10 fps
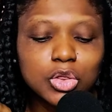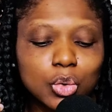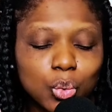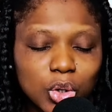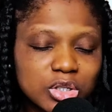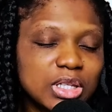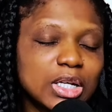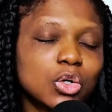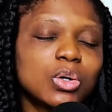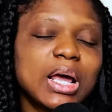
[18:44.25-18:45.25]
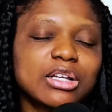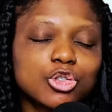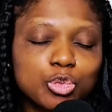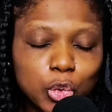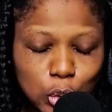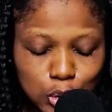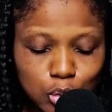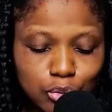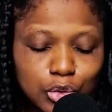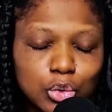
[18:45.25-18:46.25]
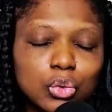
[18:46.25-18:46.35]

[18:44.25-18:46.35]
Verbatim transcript: the word that God has spoken over you,